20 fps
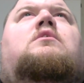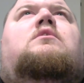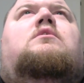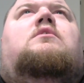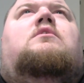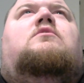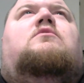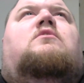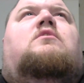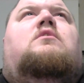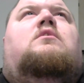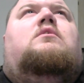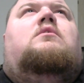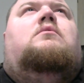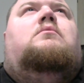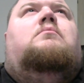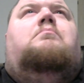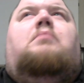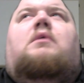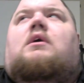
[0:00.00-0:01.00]
this
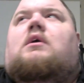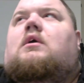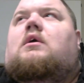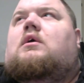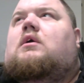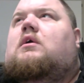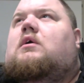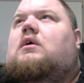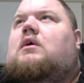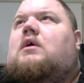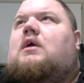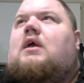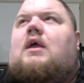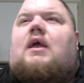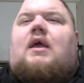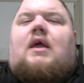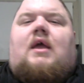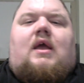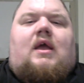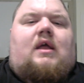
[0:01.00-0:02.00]
can be
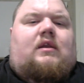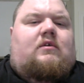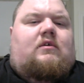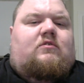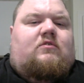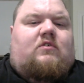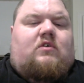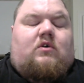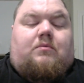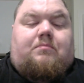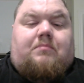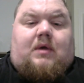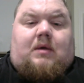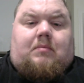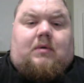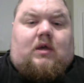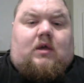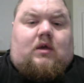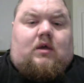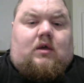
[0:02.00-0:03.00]
any skill.
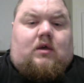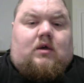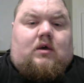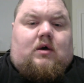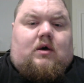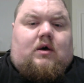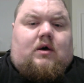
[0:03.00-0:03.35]
Maybe